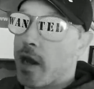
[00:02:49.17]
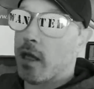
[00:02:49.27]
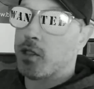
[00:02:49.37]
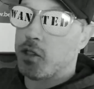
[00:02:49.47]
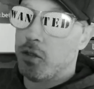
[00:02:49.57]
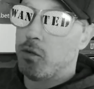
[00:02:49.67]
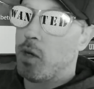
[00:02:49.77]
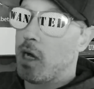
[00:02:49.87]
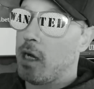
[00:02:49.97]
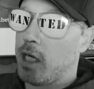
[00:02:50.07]

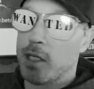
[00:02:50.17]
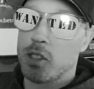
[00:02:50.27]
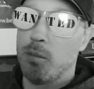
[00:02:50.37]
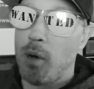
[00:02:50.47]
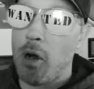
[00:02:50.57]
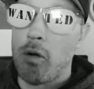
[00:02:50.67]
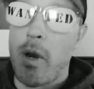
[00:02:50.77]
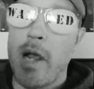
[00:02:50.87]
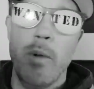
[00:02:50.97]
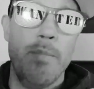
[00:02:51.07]
LSU gets the ball,
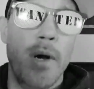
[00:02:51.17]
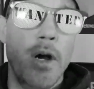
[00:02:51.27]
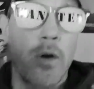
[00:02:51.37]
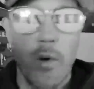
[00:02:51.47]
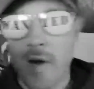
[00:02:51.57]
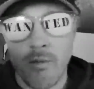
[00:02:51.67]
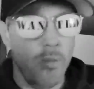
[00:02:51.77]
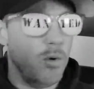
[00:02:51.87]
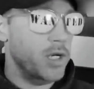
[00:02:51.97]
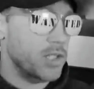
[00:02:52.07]
right? We punt or
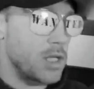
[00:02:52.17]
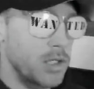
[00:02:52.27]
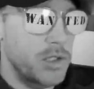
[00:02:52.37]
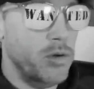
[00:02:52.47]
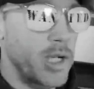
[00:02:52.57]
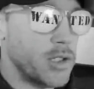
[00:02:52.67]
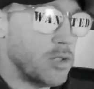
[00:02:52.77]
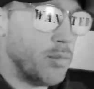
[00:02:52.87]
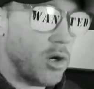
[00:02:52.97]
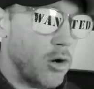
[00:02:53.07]
whatever it was. LSU gets
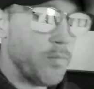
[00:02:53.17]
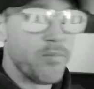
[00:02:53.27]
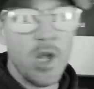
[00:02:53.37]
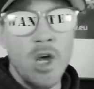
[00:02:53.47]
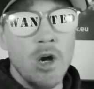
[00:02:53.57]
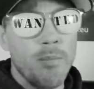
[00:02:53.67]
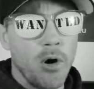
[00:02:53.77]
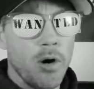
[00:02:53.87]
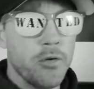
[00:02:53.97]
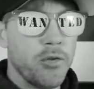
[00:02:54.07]
the ball.
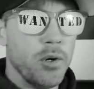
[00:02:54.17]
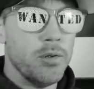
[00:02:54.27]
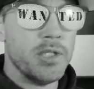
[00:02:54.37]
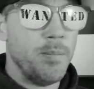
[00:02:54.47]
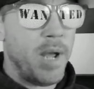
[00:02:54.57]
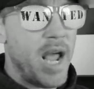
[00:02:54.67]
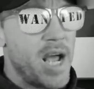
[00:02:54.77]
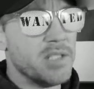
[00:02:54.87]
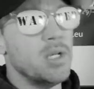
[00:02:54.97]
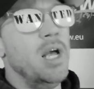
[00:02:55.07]
Burrow throws the
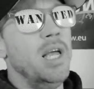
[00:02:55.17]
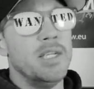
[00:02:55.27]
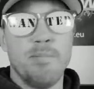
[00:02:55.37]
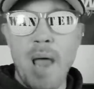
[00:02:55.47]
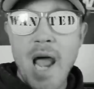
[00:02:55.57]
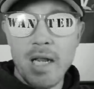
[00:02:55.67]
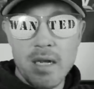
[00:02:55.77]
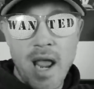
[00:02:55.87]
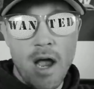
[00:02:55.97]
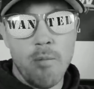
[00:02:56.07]
pass. It's
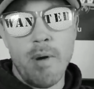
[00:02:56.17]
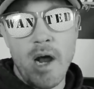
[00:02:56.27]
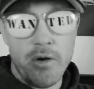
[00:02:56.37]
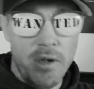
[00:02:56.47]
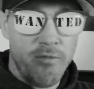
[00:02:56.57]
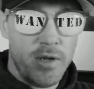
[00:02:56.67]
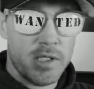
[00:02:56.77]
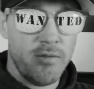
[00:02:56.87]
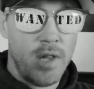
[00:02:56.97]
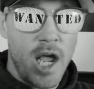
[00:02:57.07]
batted down by our
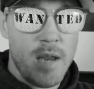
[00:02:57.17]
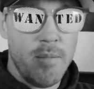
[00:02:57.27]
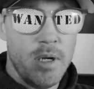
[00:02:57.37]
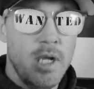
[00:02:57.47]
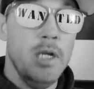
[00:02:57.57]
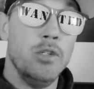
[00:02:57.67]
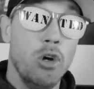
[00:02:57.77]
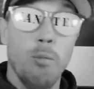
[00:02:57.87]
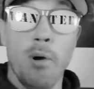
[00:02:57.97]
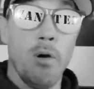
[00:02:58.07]
defensive lineman.
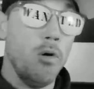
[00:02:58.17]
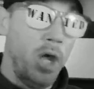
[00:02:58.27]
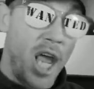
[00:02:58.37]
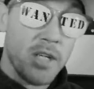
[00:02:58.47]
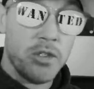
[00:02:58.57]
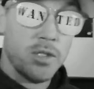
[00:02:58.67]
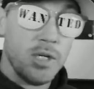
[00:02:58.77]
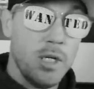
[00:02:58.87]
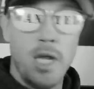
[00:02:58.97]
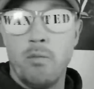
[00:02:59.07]
Joe Burrow
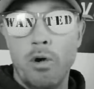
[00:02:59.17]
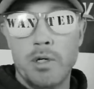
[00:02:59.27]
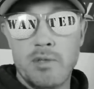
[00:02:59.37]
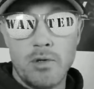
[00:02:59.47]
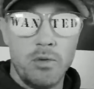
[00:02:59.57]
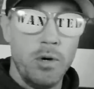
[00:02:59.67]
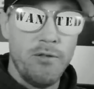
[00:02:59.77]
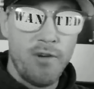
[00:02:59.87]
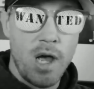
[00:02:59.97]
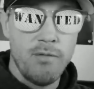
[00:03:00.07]
catches it and runs for
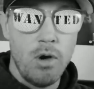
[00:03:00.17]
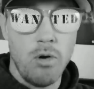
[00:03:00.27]
25